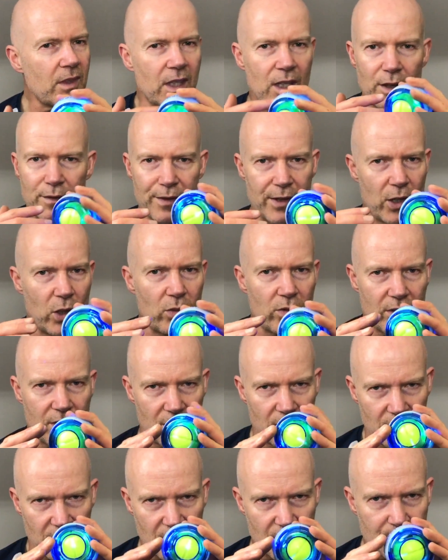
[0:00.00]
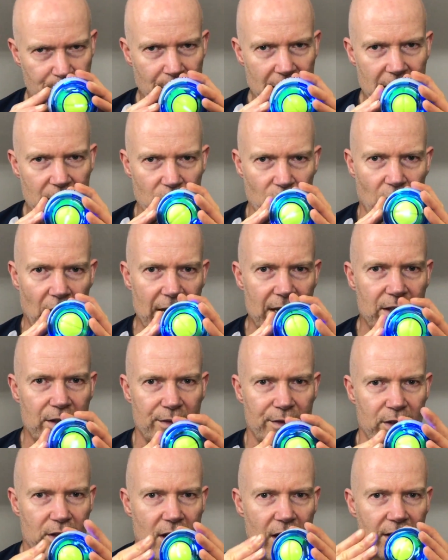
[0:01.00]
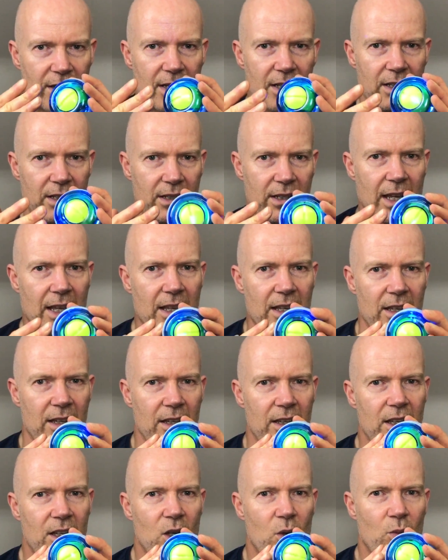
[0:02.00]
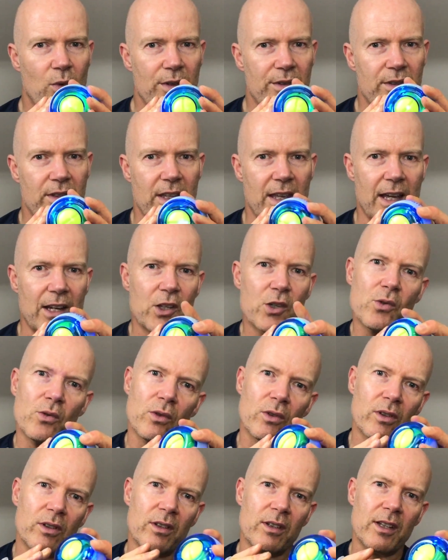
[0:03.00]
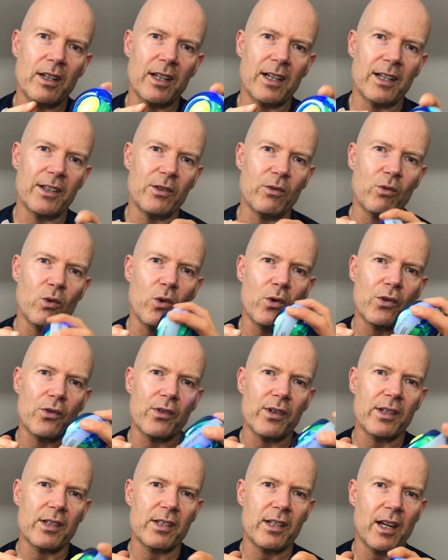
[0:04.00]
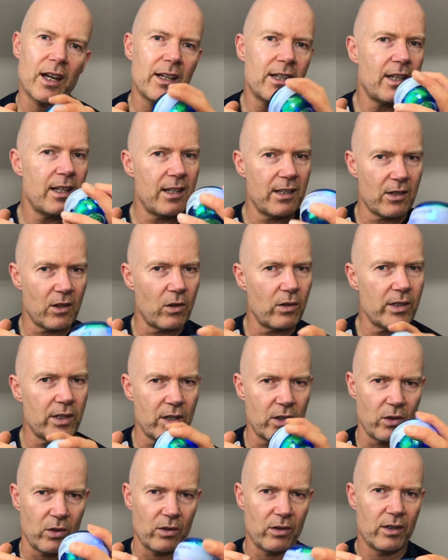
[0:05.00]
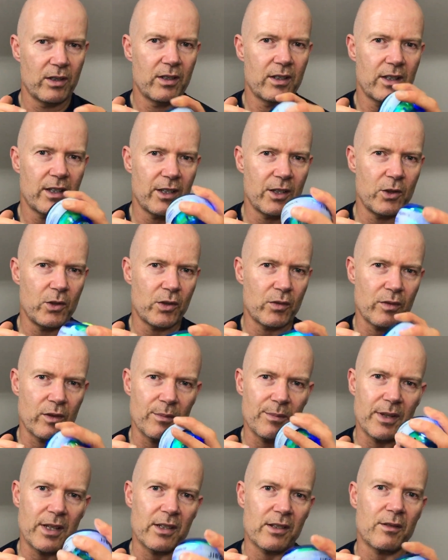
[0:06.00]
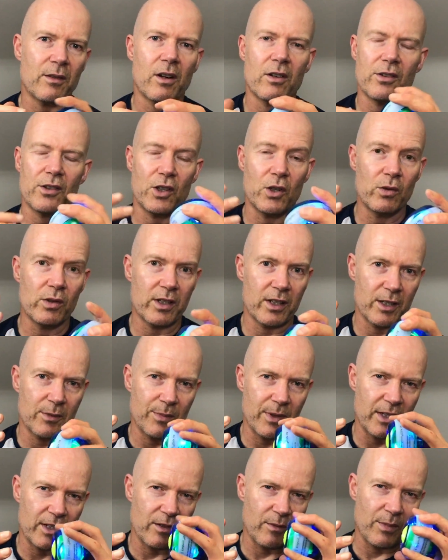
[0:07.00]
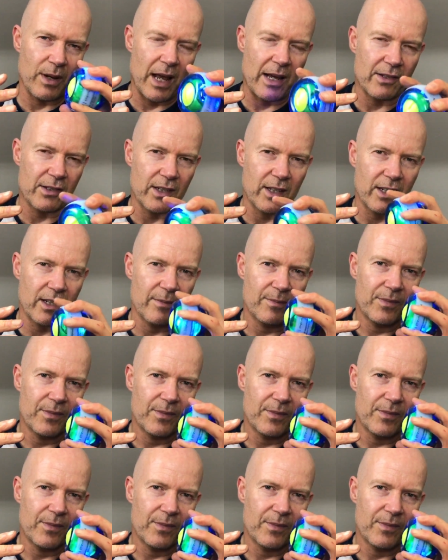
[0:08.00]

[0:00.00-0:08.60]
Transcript: if you don't spin it right, if you're not in sync with the actual the rotor inside, is also a useful piece or a useless piece of plastic.